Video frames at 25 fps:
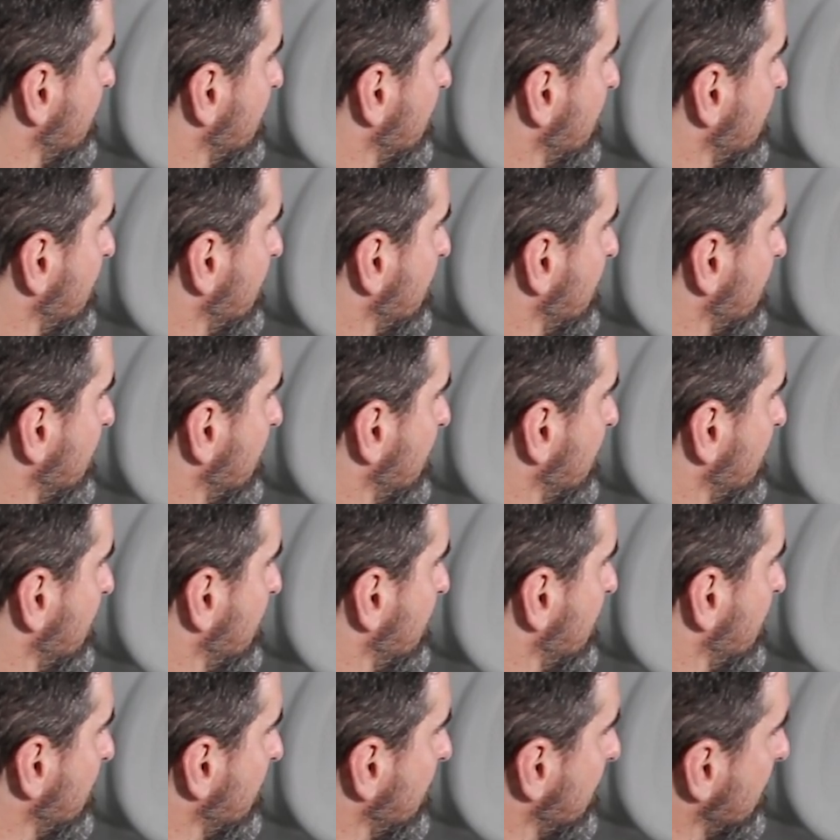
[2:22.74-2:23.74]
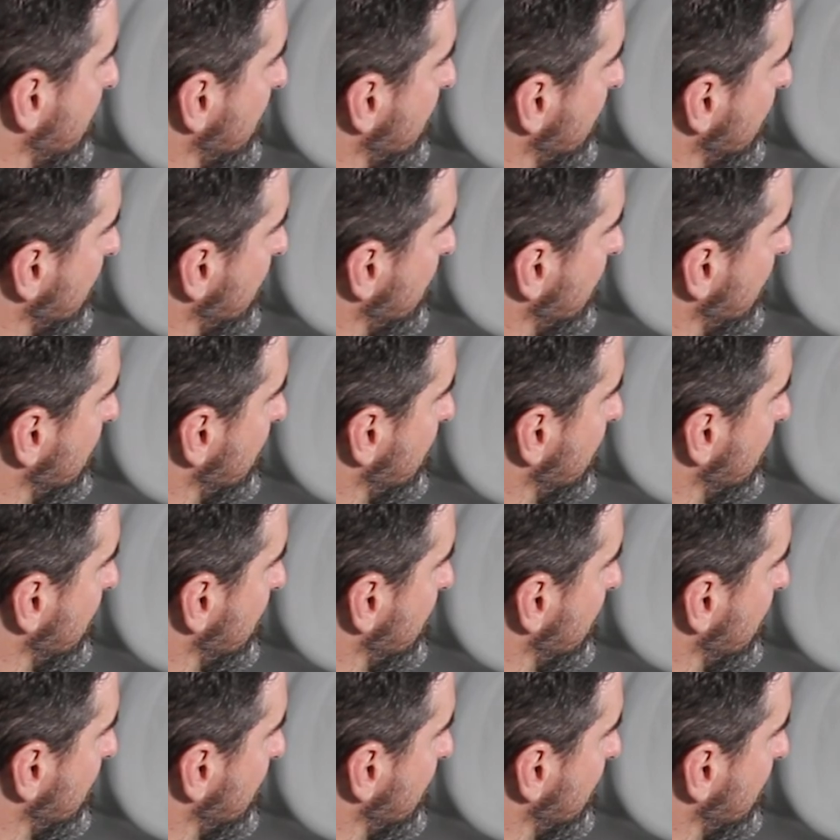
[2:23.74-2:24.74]

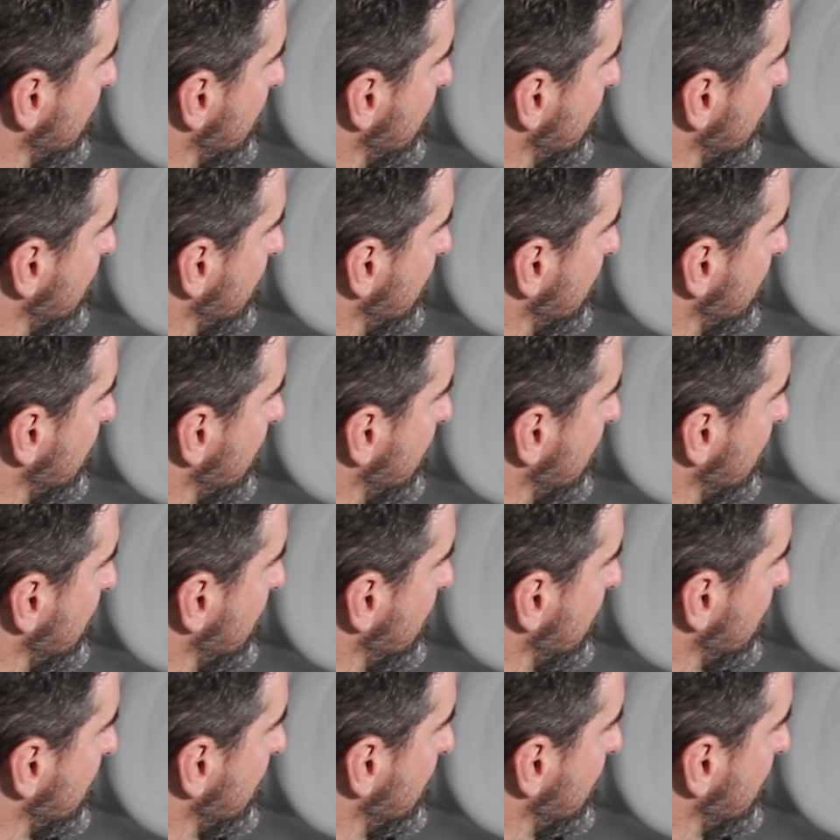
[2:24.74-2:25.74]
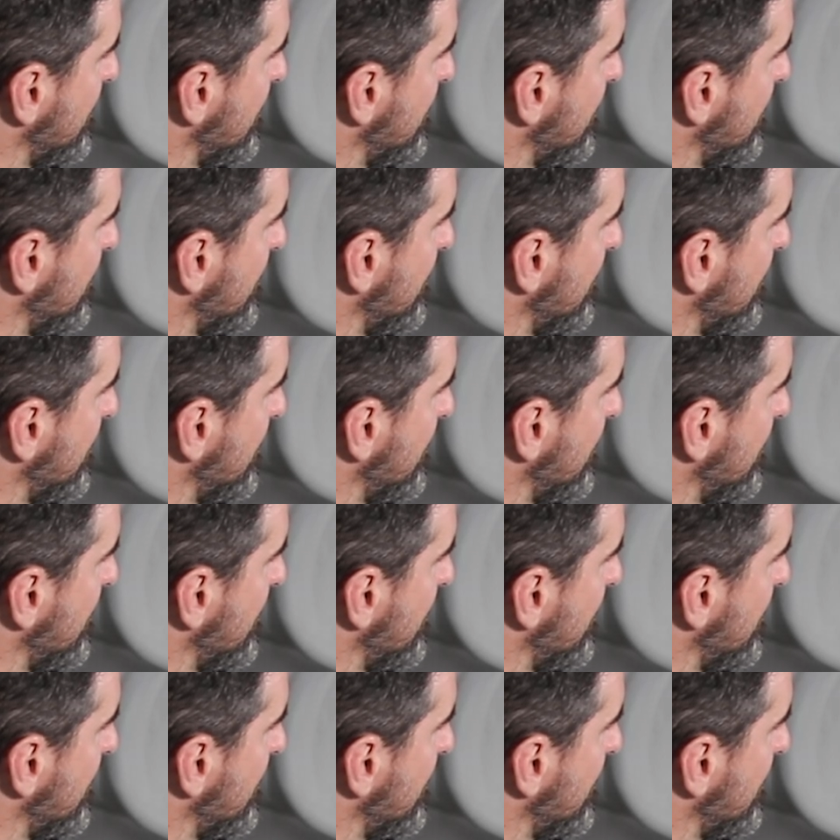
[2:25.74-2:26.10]
(not speaking)